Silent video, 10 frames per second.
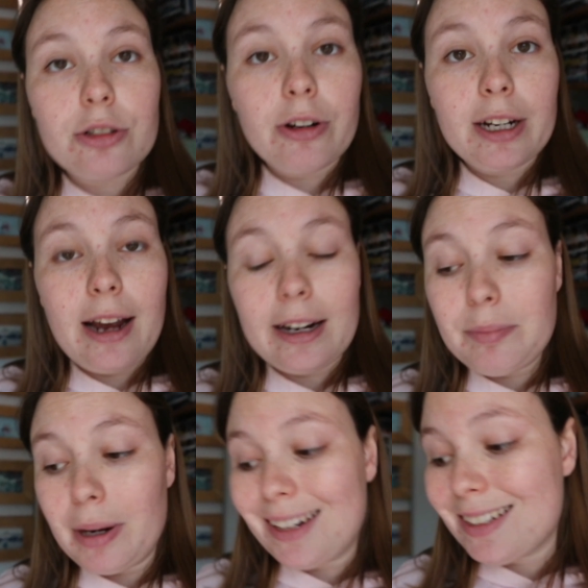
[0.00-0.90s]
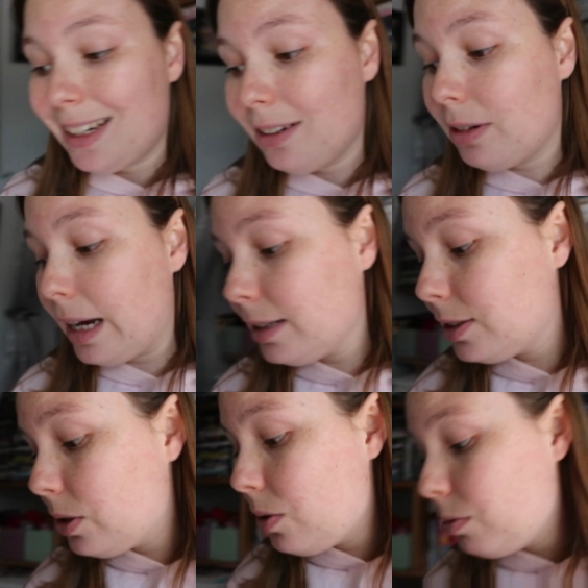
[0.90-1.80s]
create a garden party, okay?
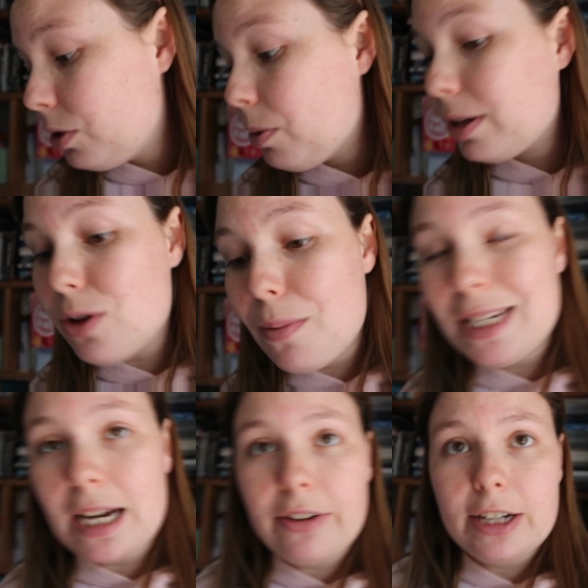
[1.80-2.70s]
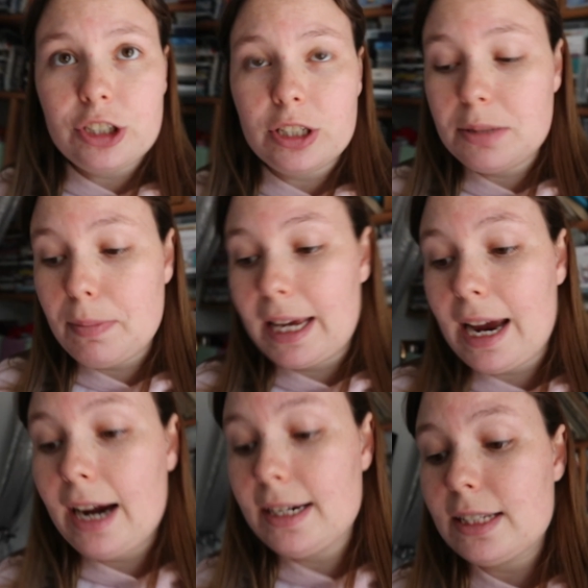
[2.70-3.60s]
So you saw my decorations, my
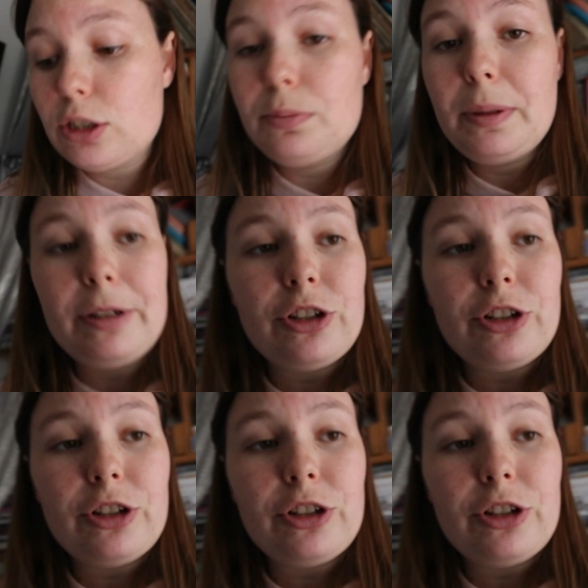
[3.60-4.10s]
cart. It's going to be my